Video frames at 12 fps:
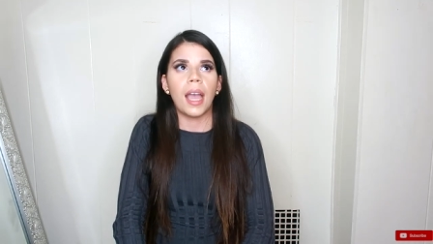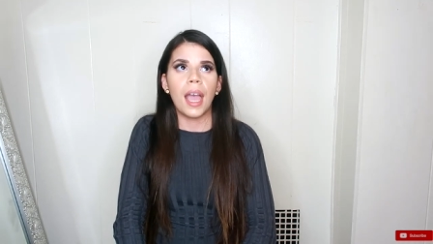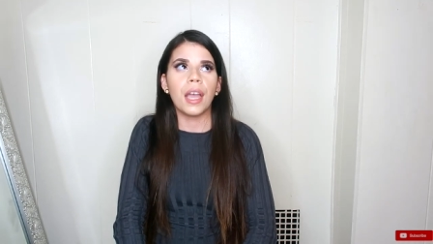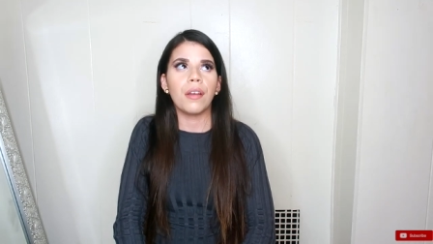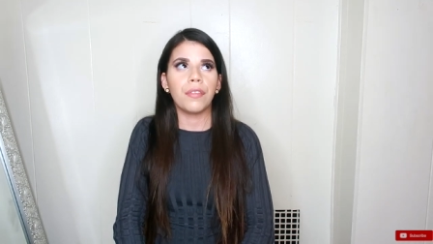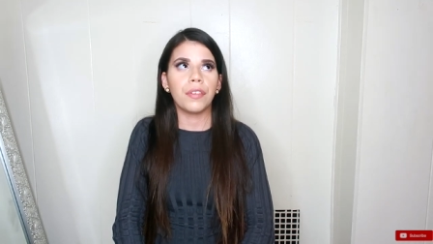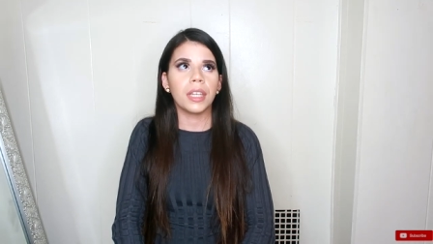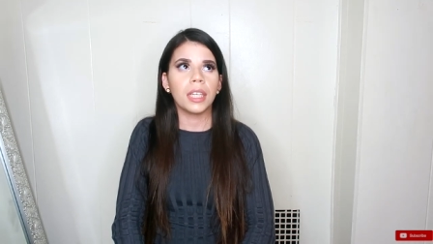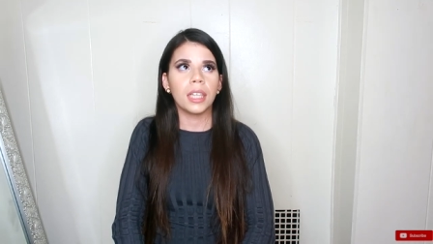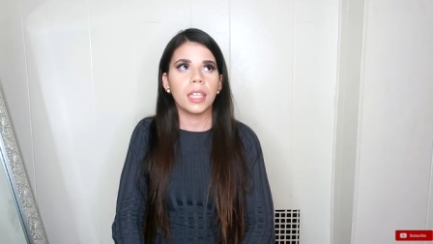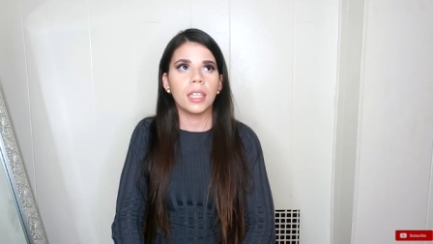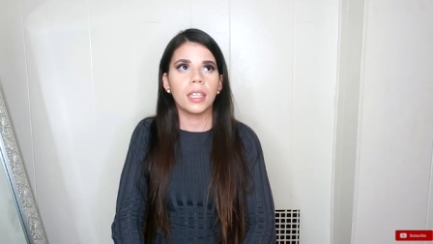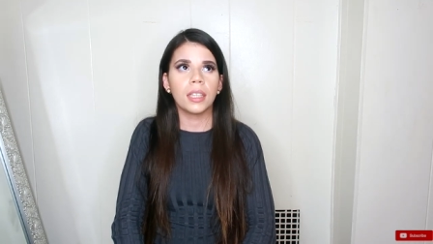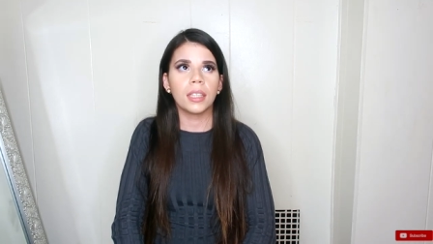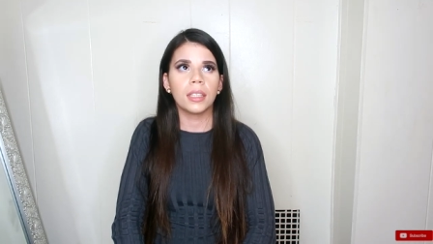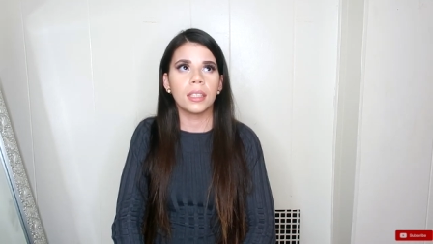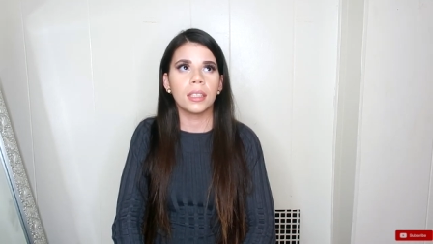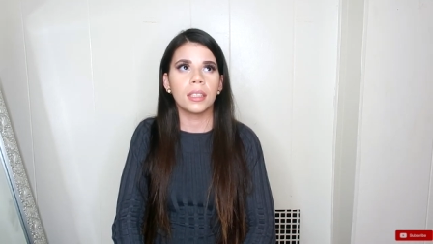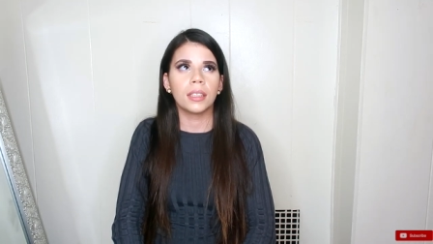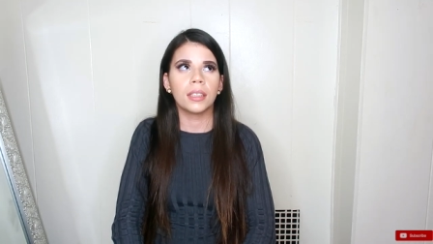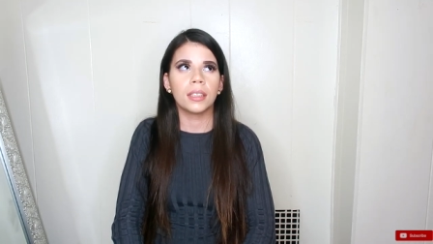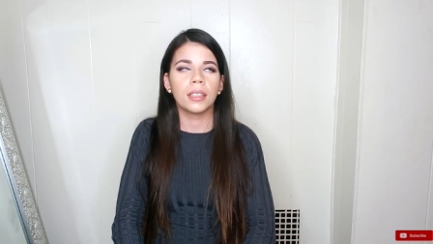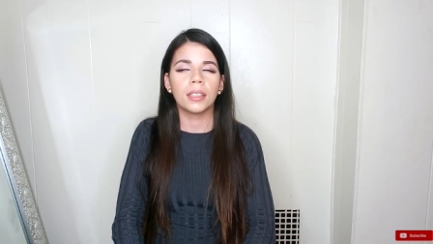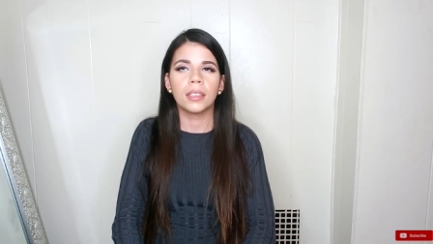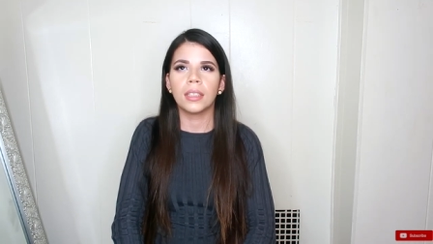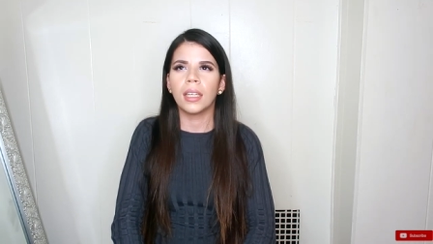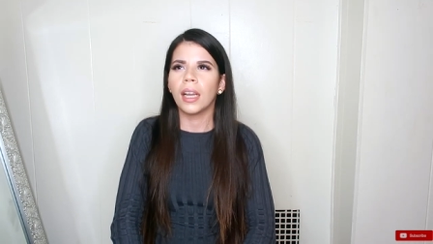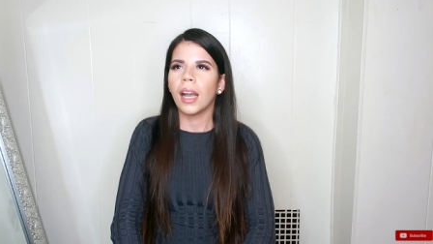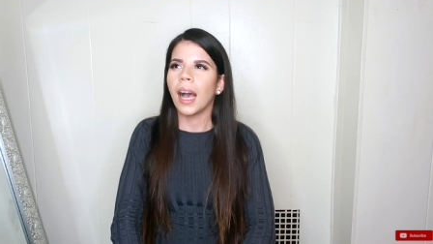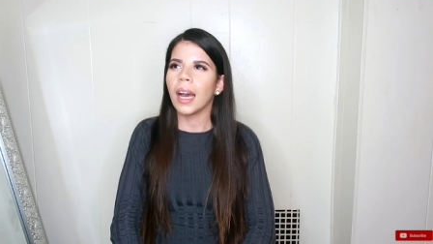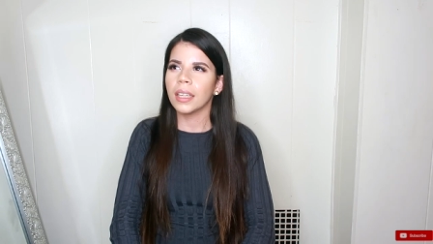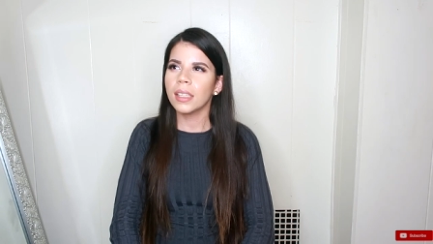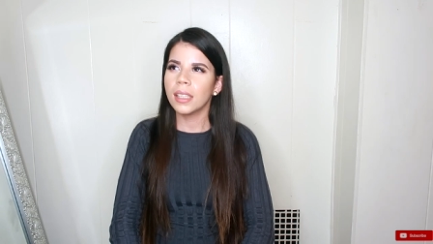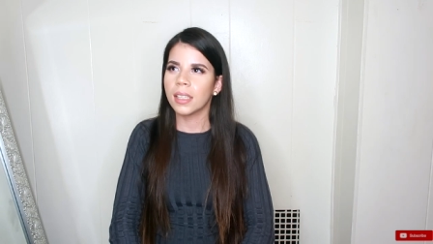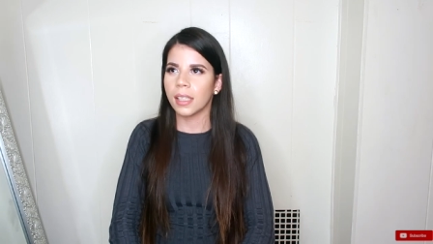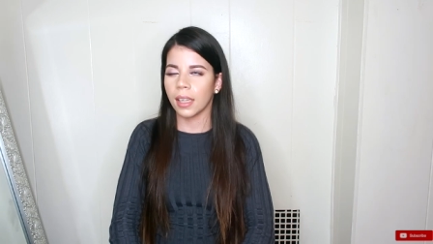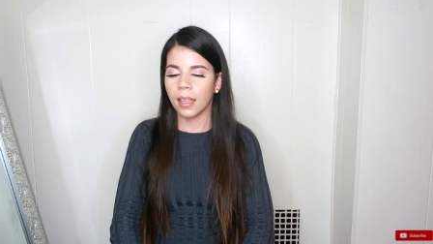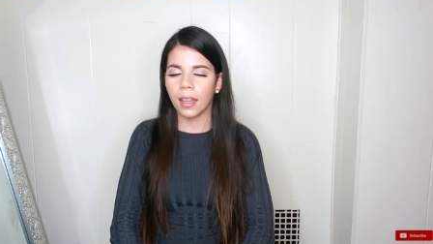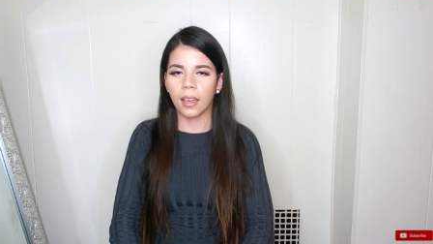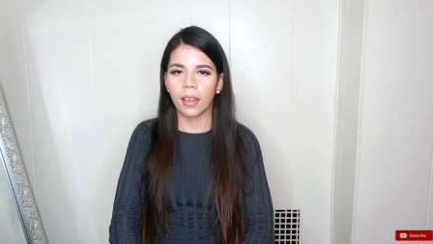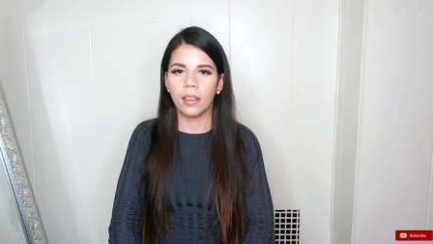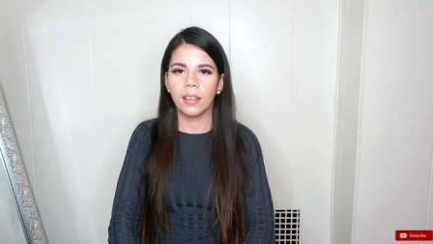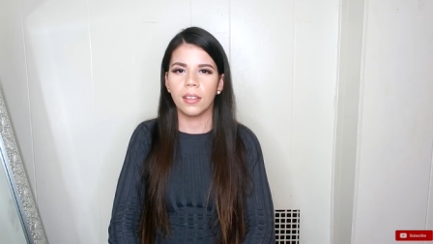every how do you say that